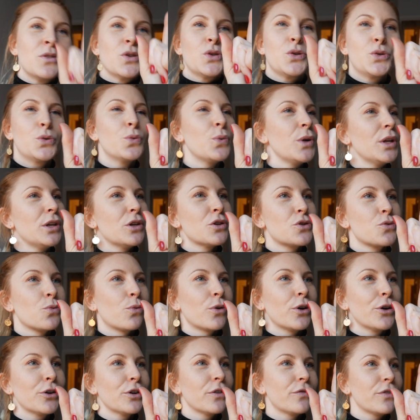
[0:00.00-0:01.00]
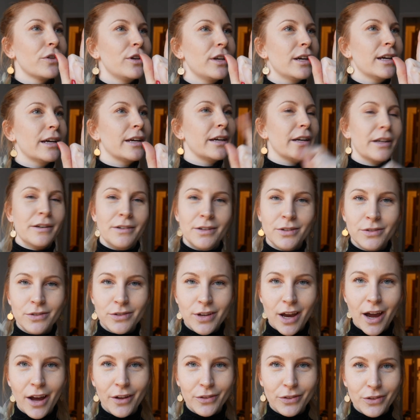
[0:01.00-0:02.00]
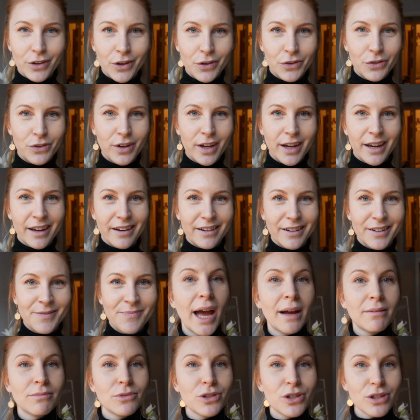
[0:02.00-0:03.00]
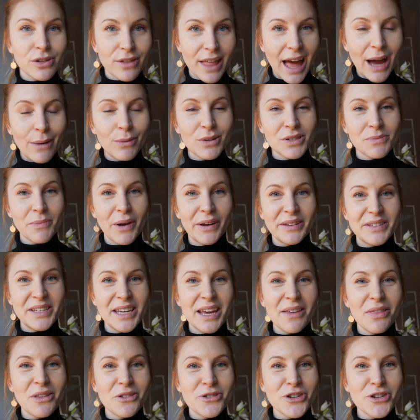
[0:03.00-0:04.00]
Swedish word of the day, tandsten. So that was my teeth